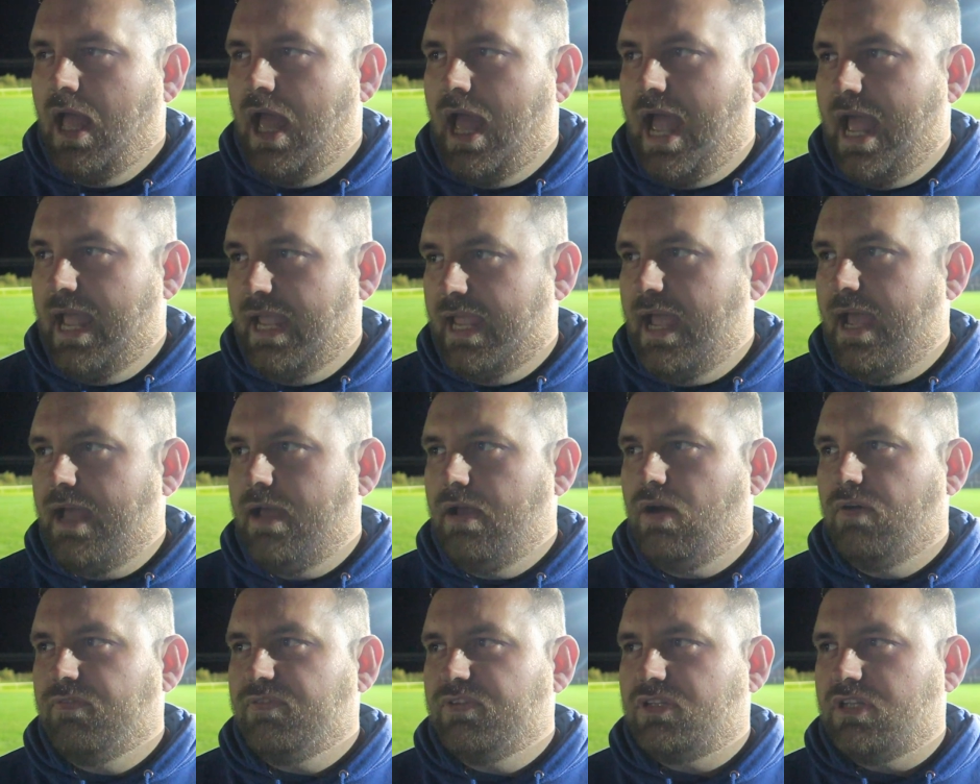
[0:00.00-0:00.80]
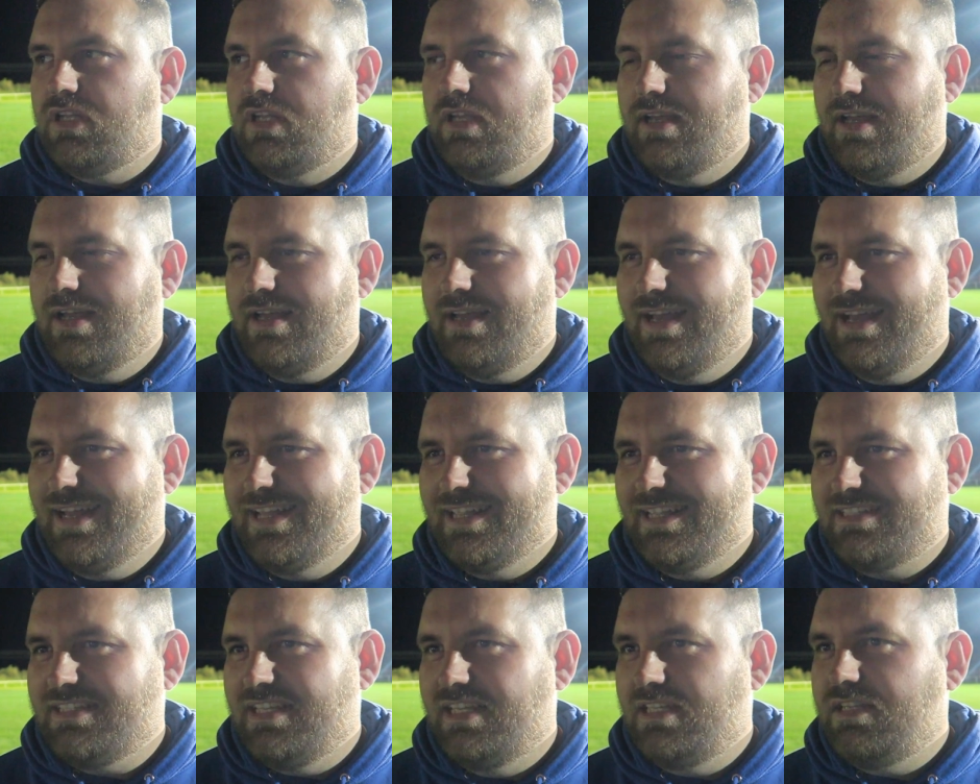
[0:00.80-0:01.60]
Yeah, obviously
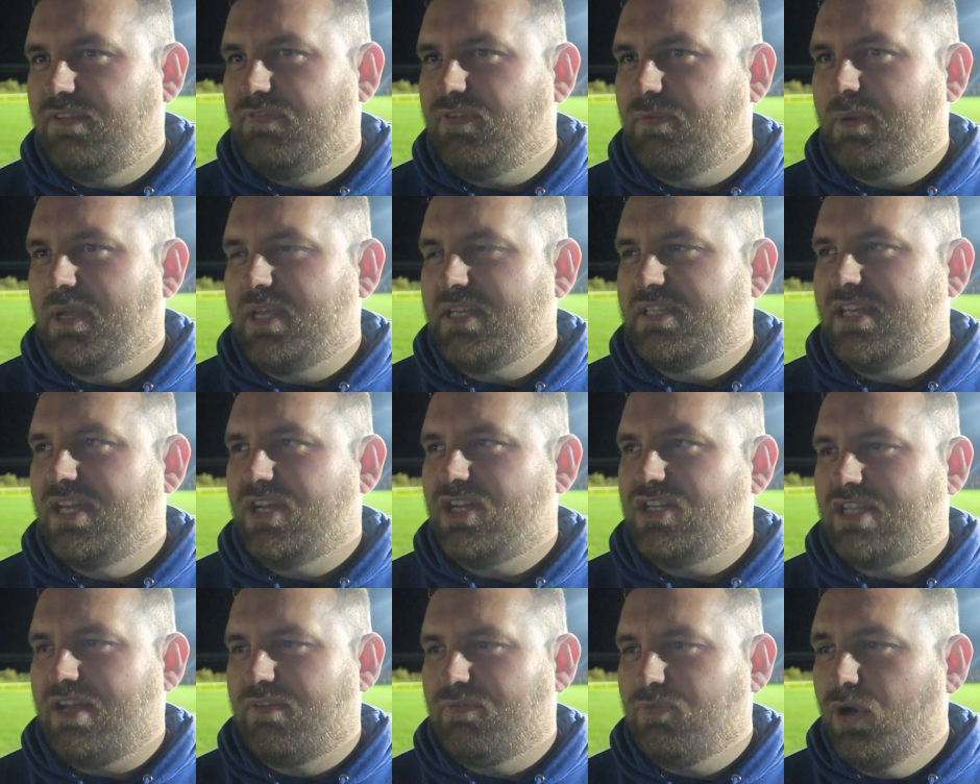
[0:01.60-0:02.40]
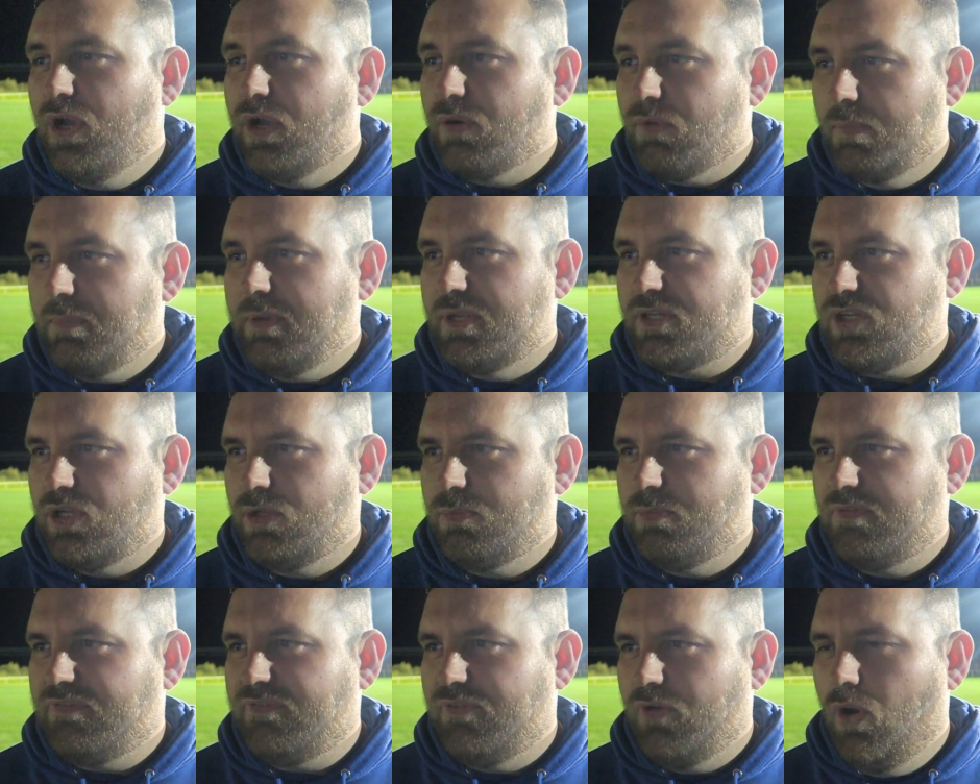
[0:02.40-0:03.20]
it's easy for me to say because I've worked with
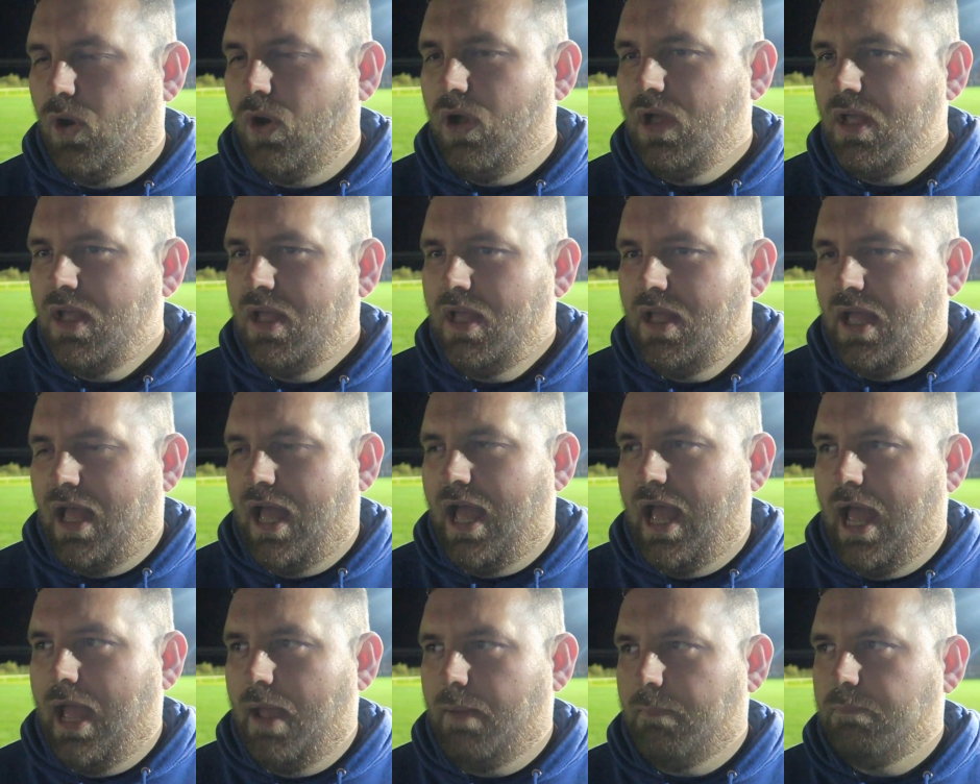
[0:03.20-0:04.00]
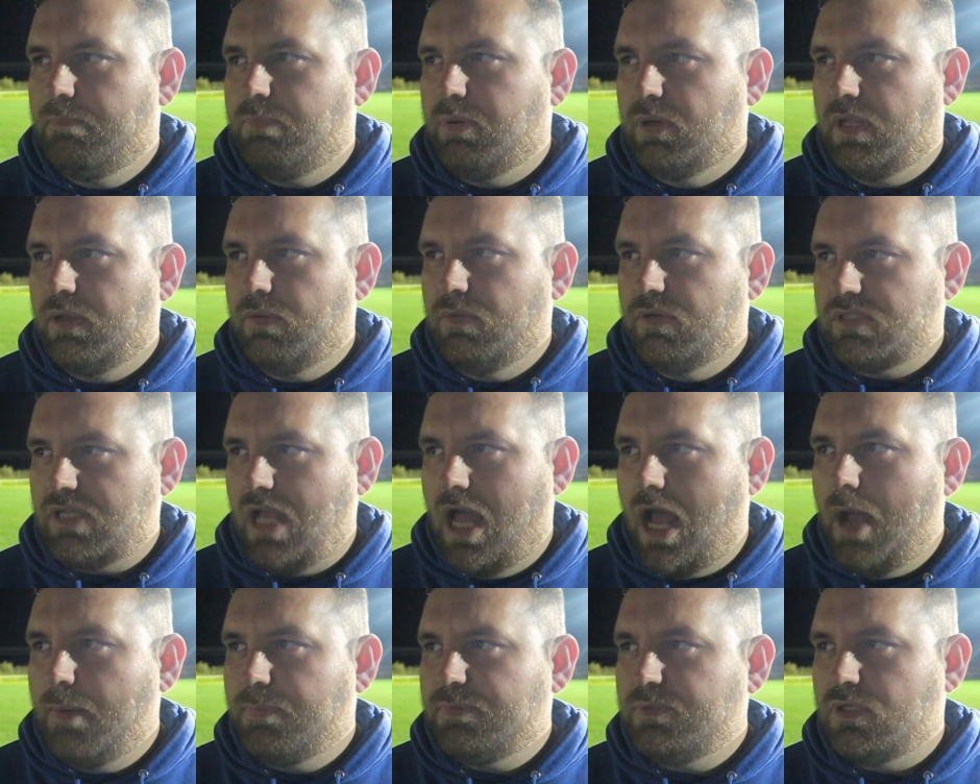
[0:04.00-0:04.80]
Mitchell before. Yeah, yeah. But he was
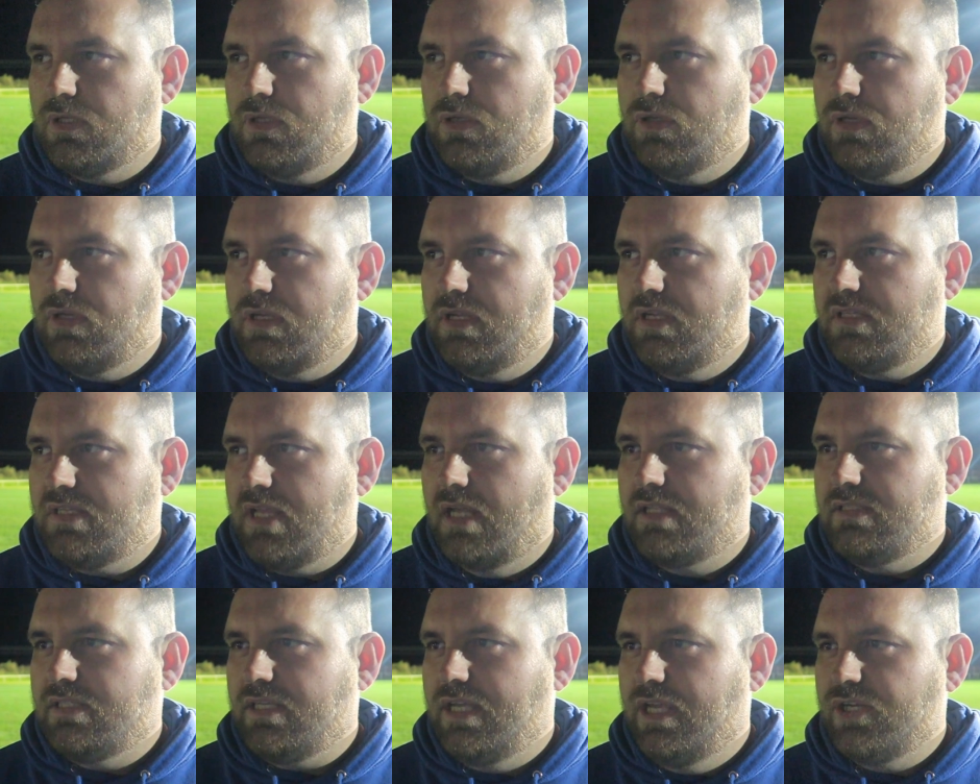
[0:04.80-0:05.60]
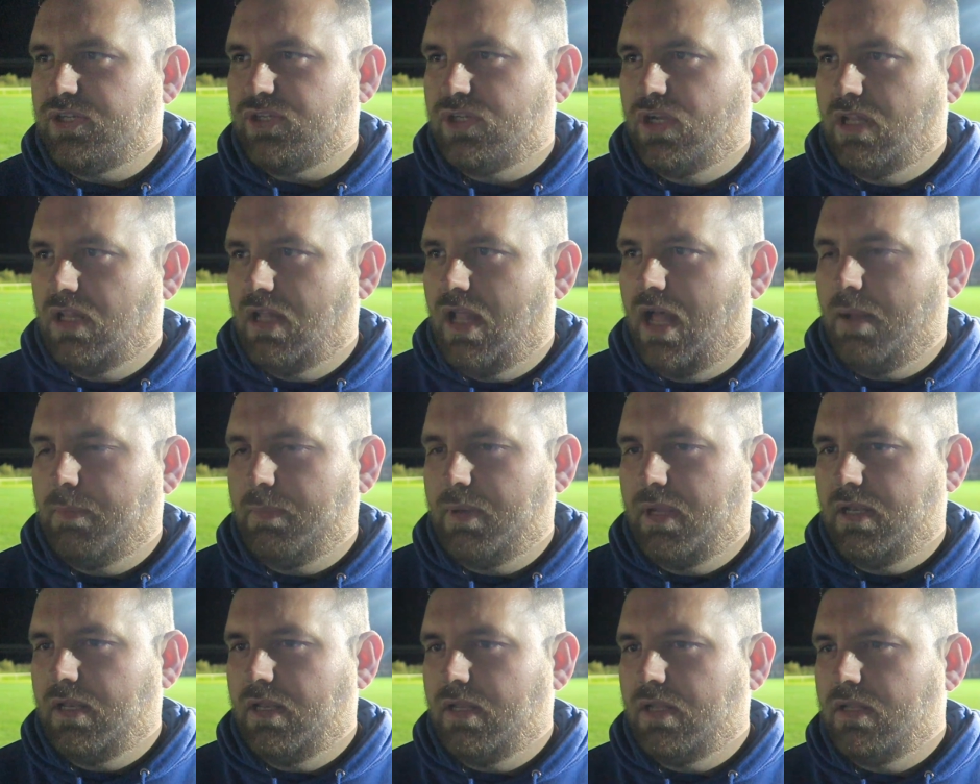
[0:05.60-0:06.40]
absolutely sensational. I
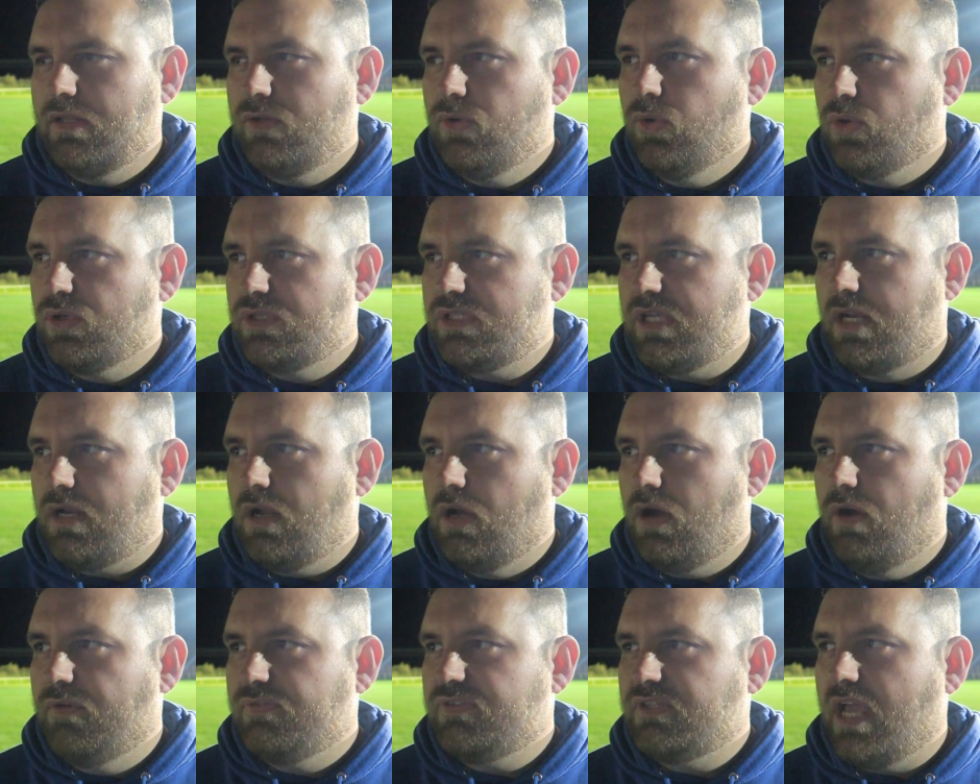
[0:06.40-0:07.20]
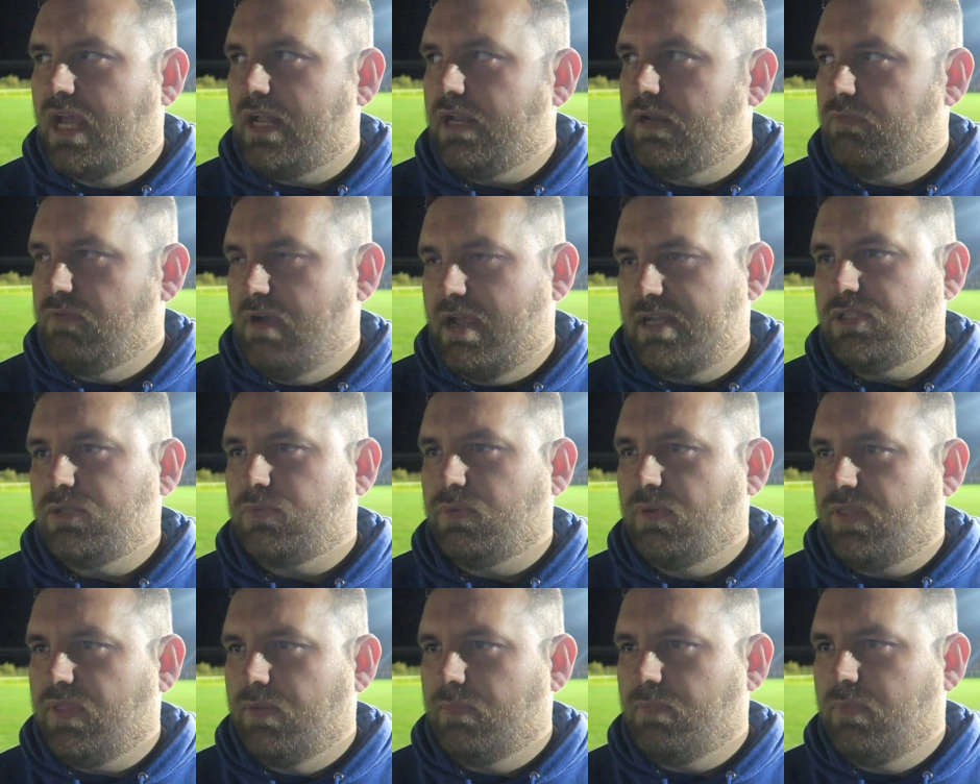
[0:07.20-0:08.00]
mean, no centre-half's getting a rest
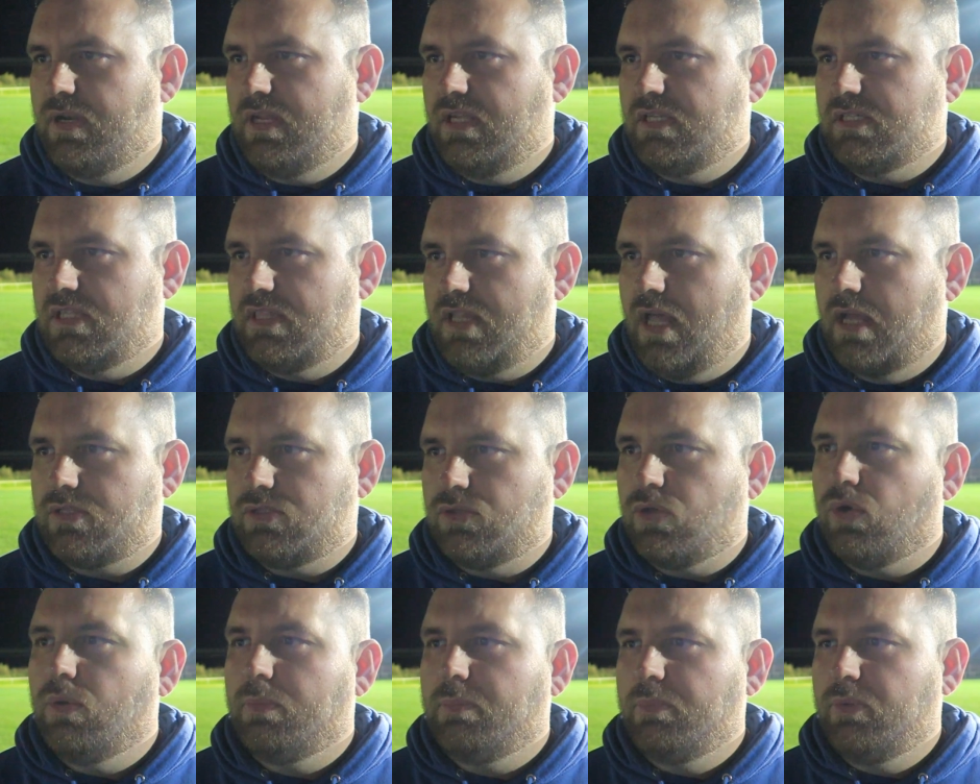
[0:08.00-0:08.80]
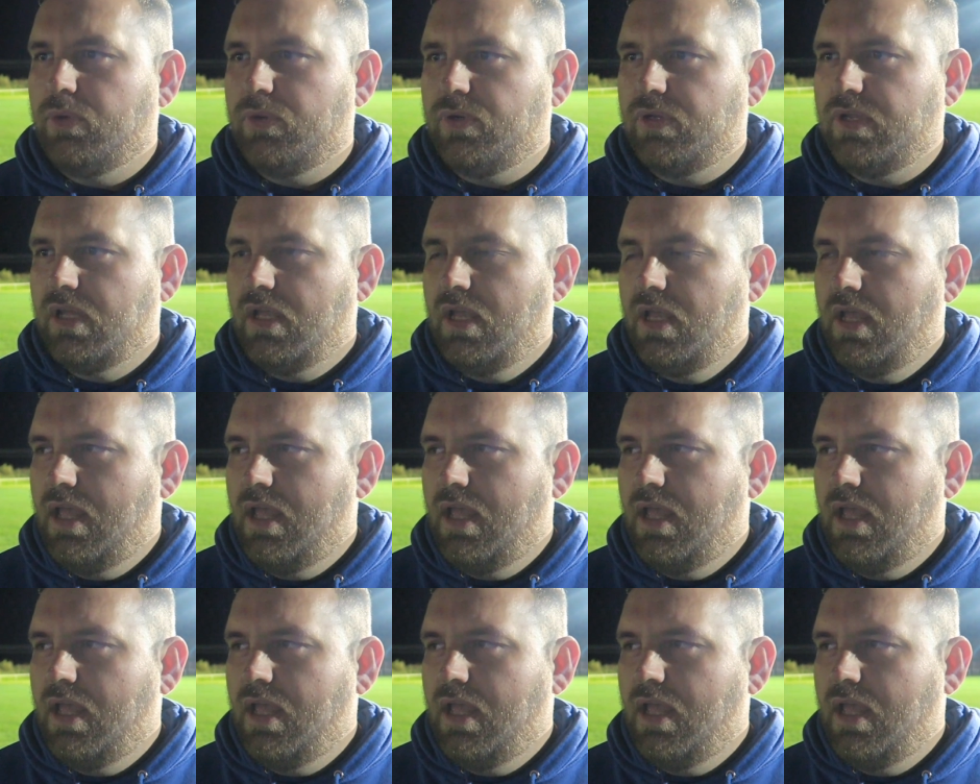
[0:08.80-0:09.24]
with him when he's in that sort of mood.